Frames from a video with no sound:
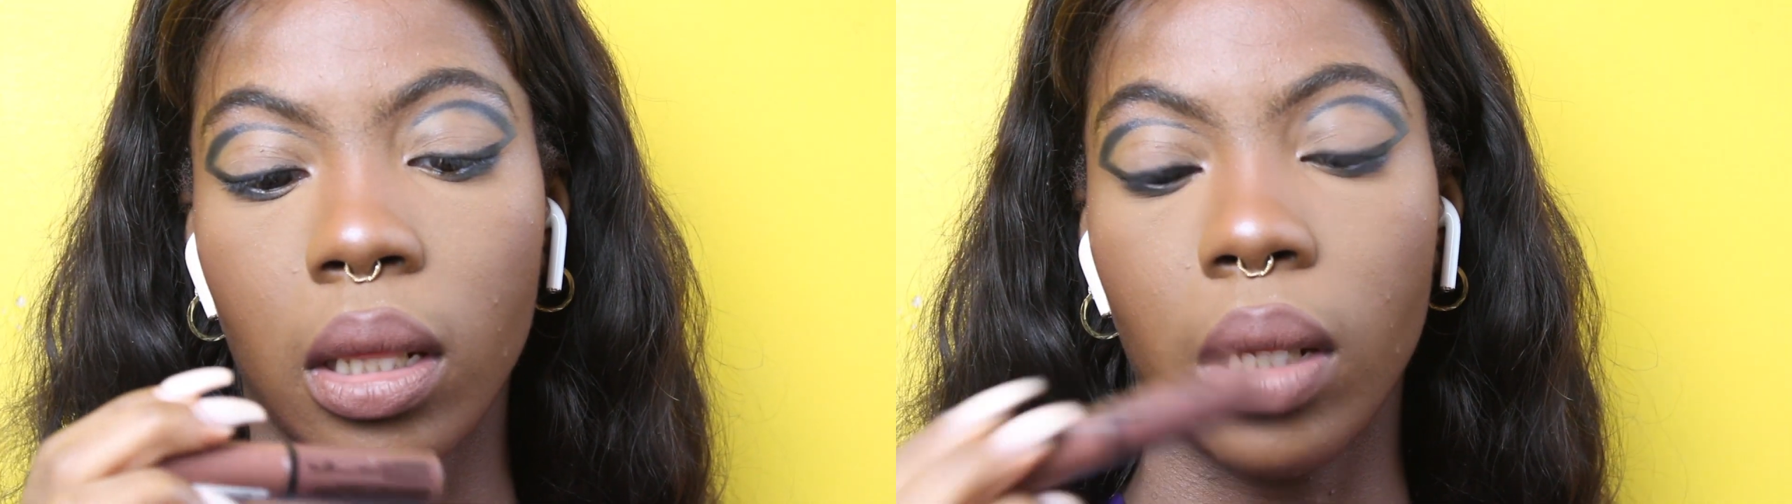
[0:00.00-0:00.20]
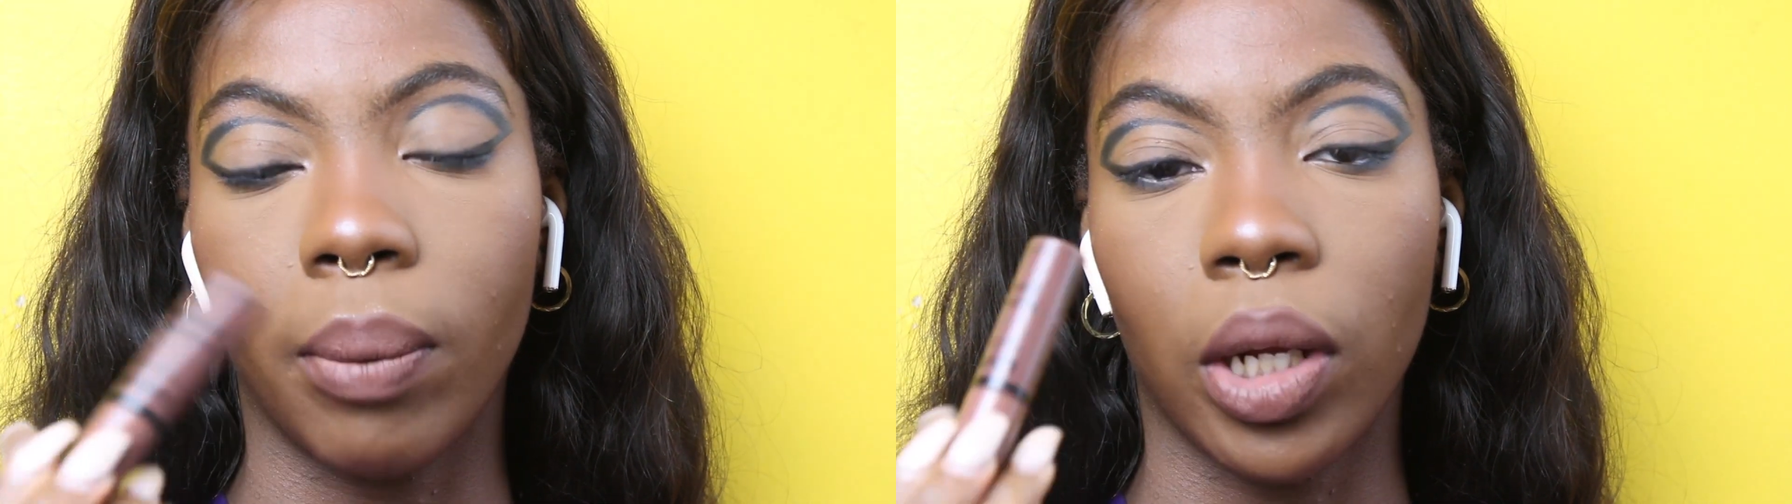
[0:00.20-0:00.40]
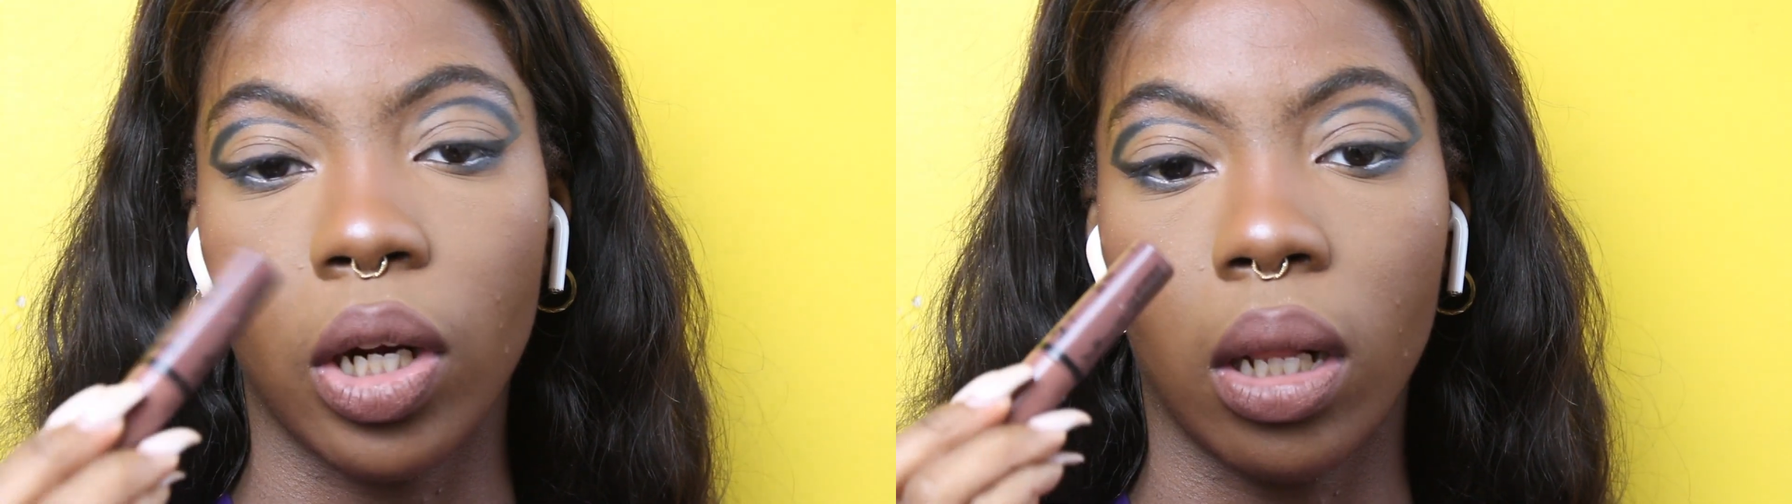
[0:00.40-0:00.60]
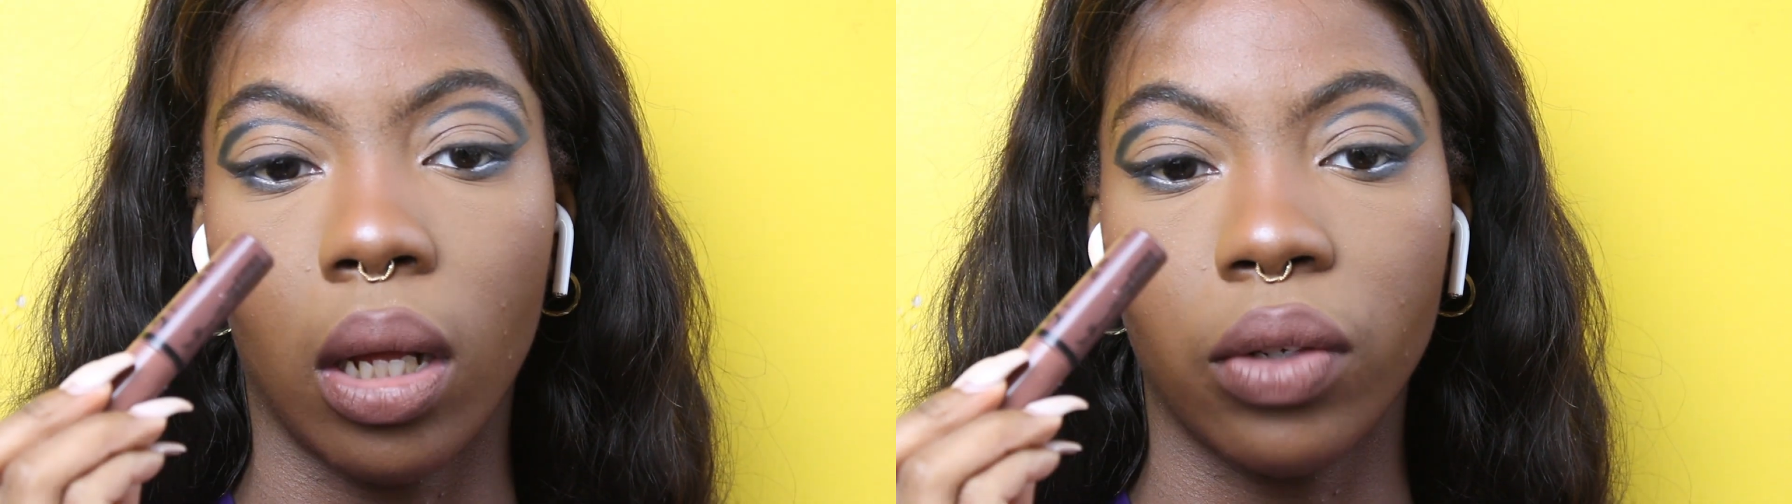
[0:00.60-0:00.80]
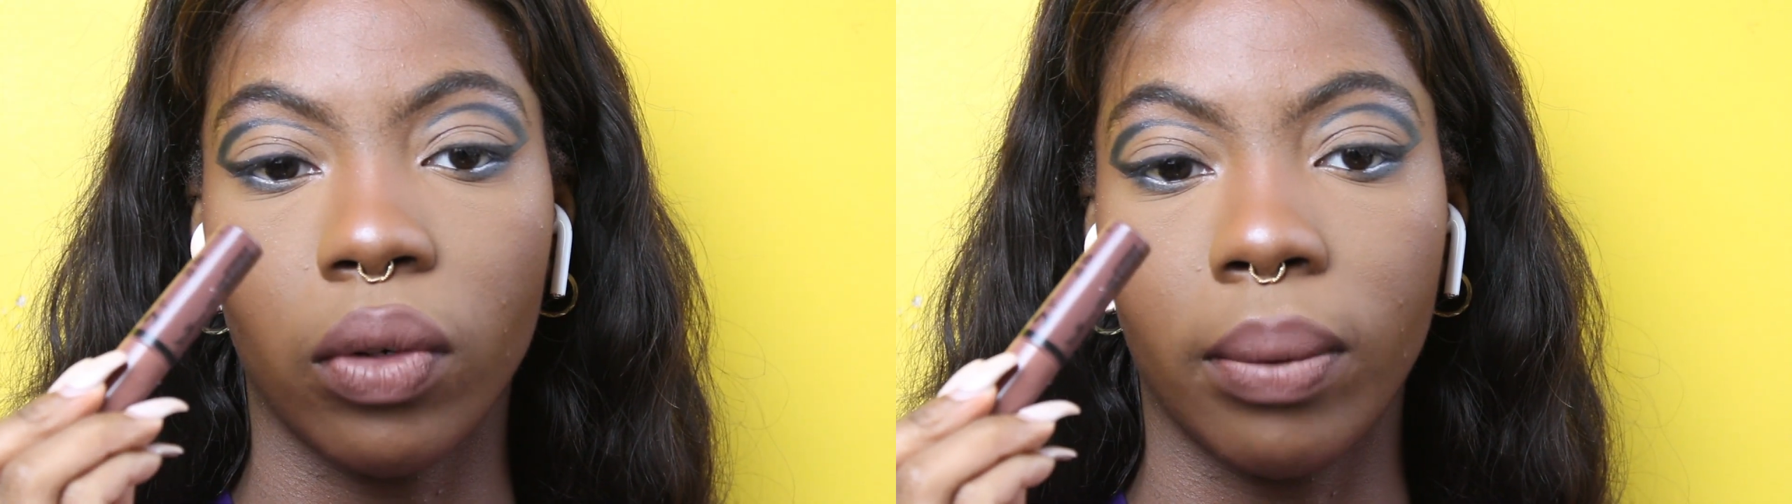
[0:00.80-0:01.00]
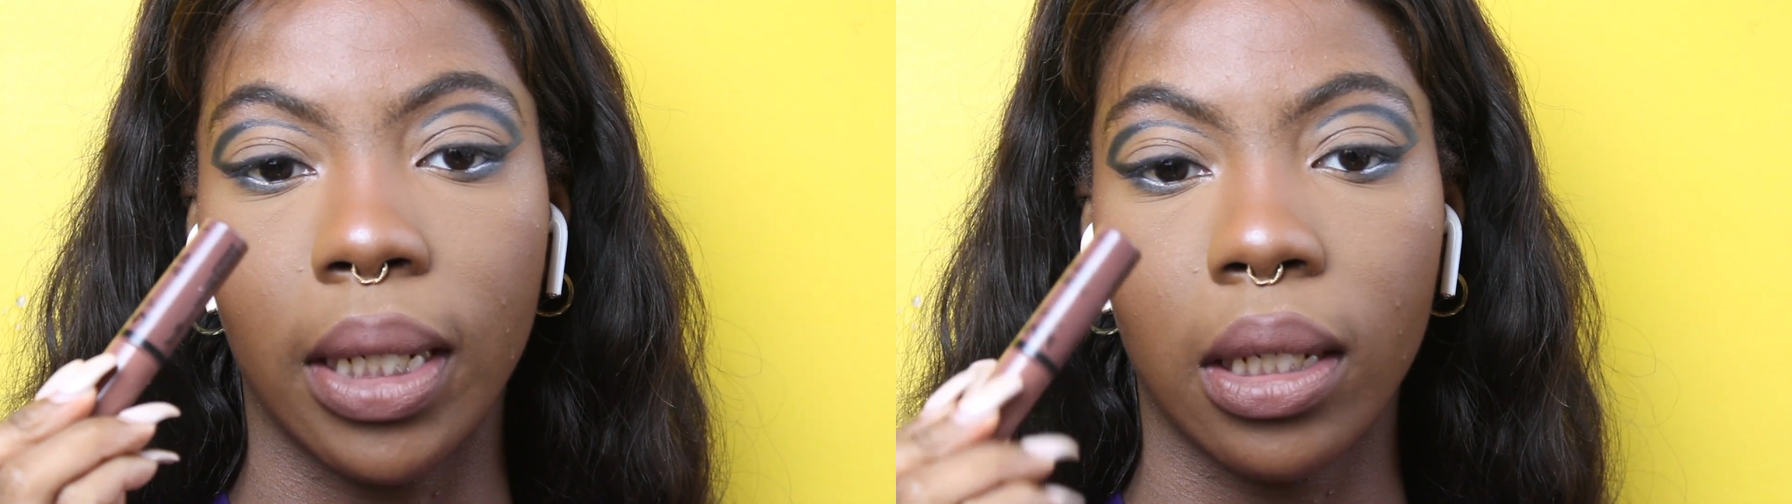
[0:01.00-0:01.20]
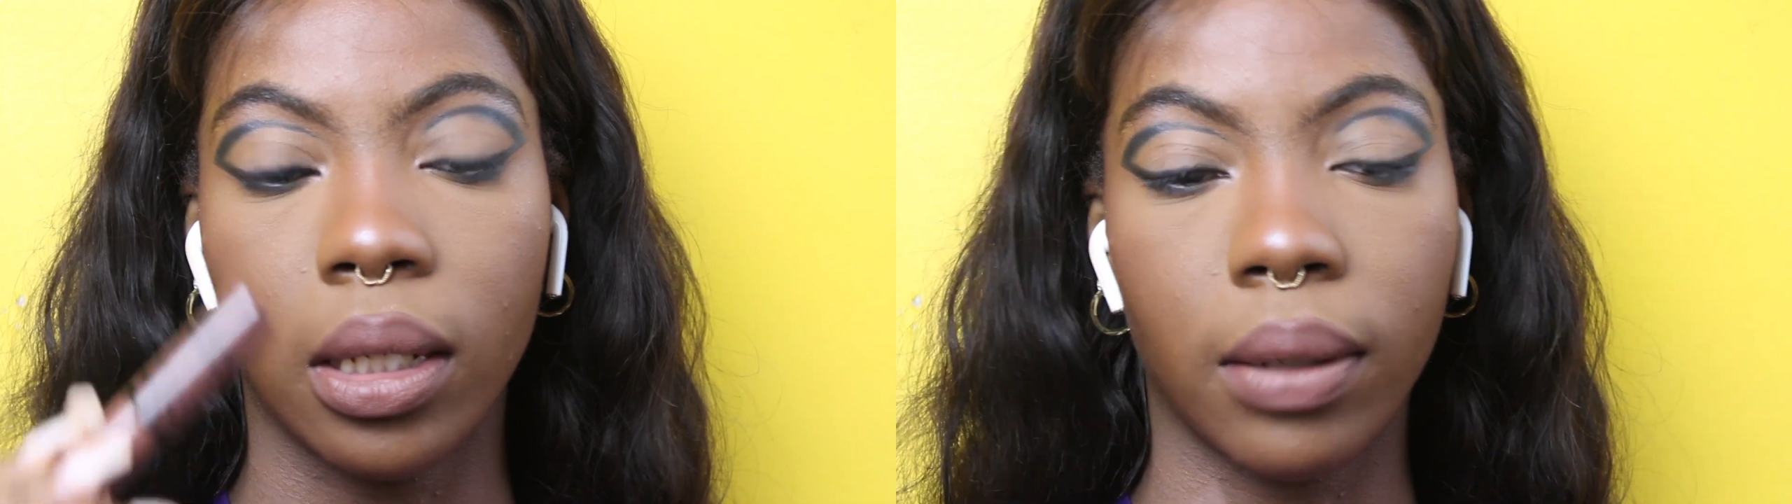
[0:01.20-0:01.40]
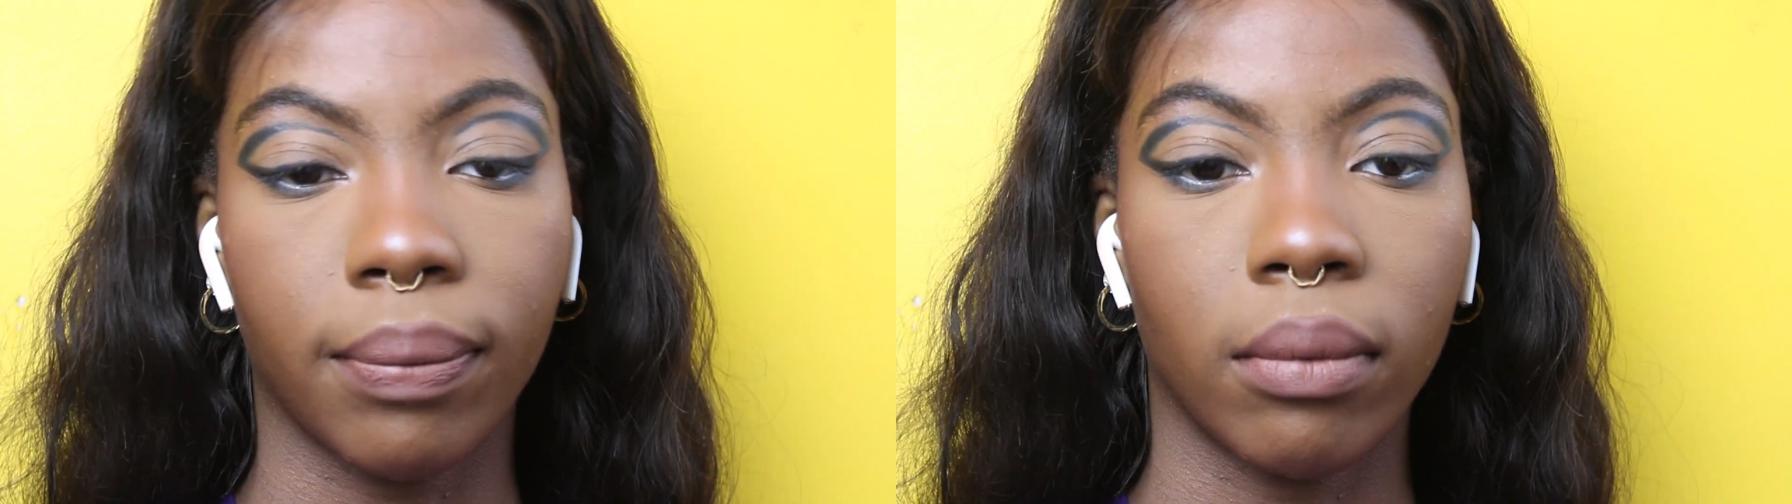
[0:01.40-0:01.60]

the Butter Gloss from NYX.